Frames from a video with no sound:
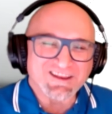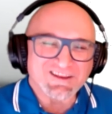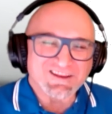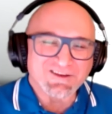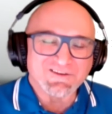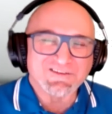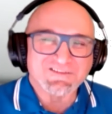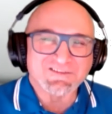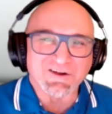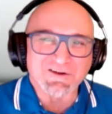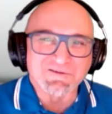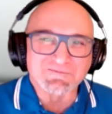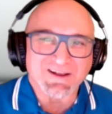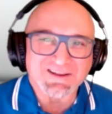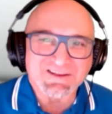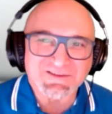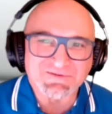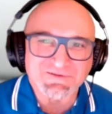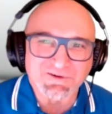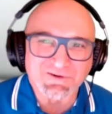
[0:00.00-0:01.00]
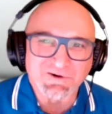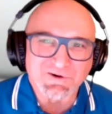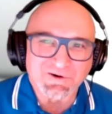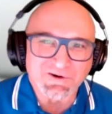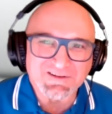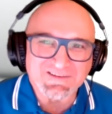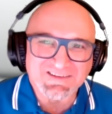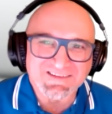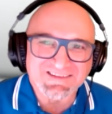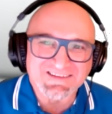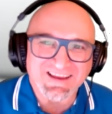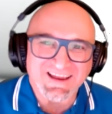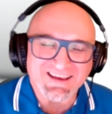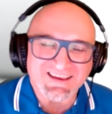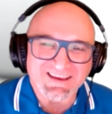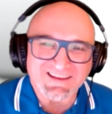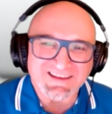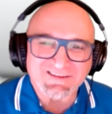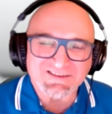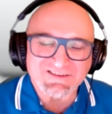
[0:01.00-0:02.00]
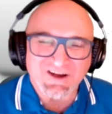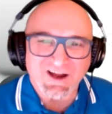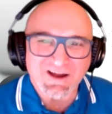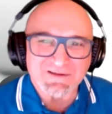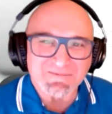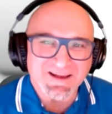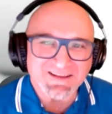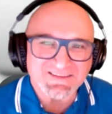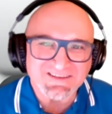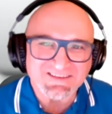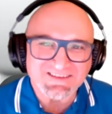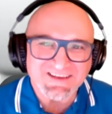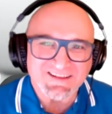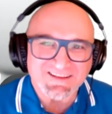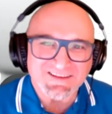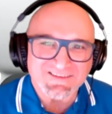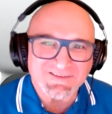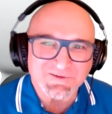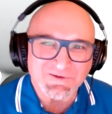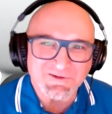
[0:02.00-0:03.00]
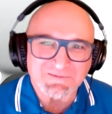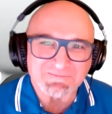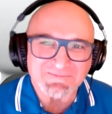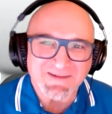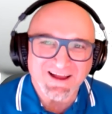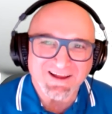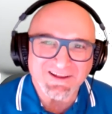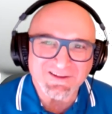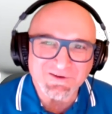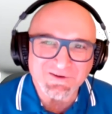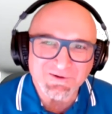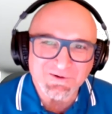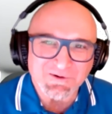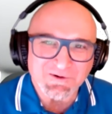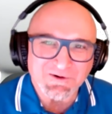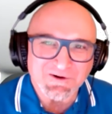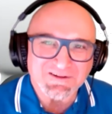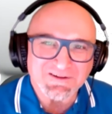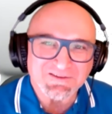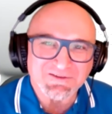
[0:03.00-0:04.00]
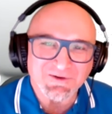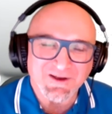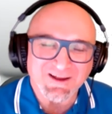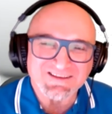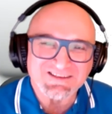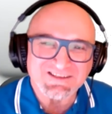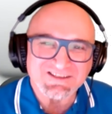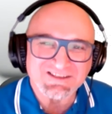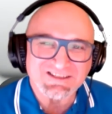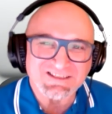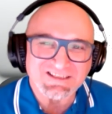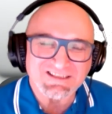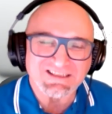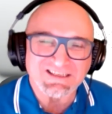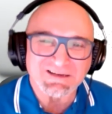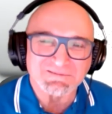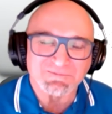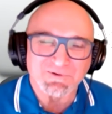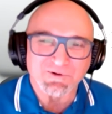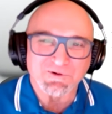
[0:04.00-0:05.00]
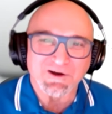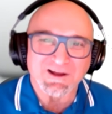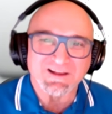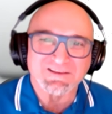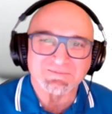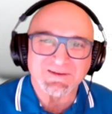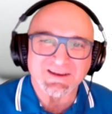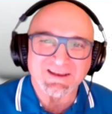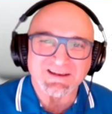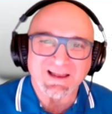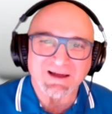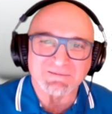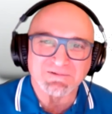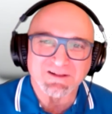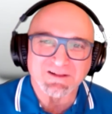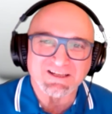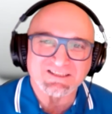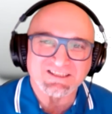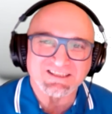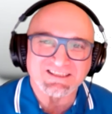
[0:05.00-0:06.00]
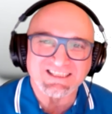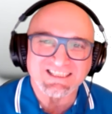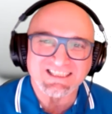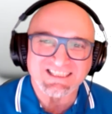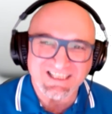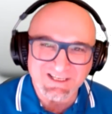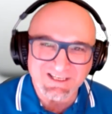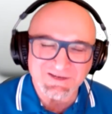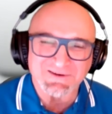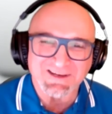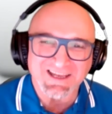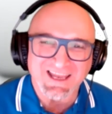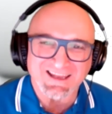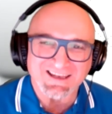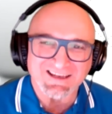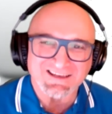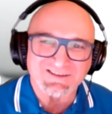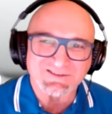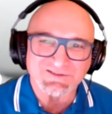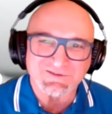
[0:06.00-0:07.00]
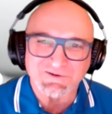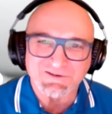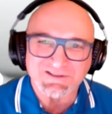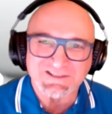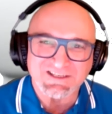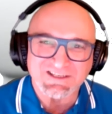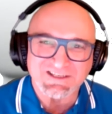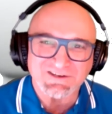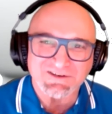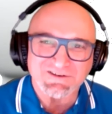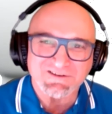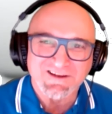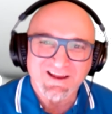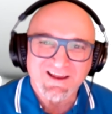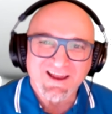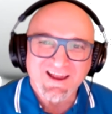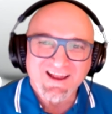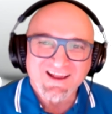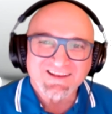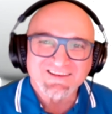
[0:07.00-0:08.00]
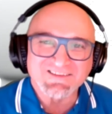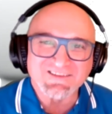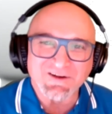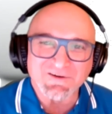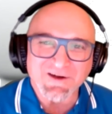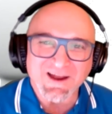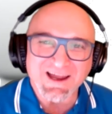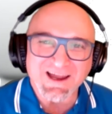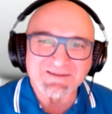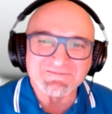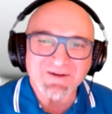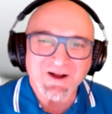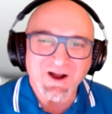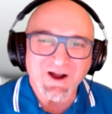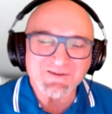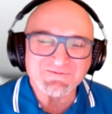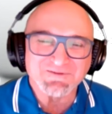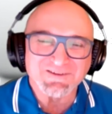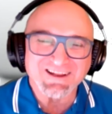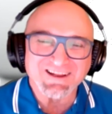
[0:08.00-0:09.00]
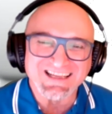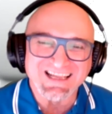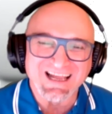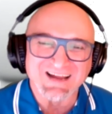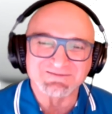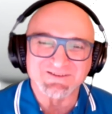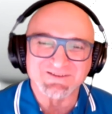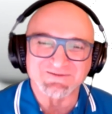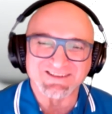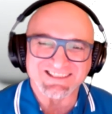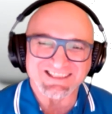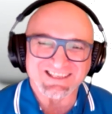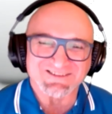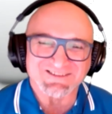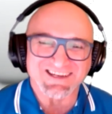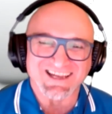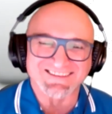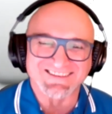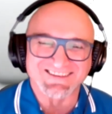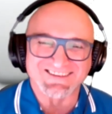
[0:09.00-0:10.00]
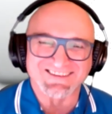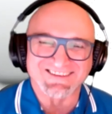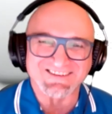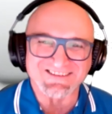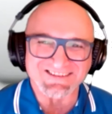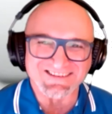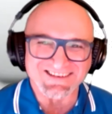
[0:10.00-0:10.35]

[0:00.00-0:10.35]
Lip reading: you so much for taking the time out to tell us all about your transition to Singapore. It's been a pleasure to see you again and to talk to you. So hopefully I can come to visit you again soon.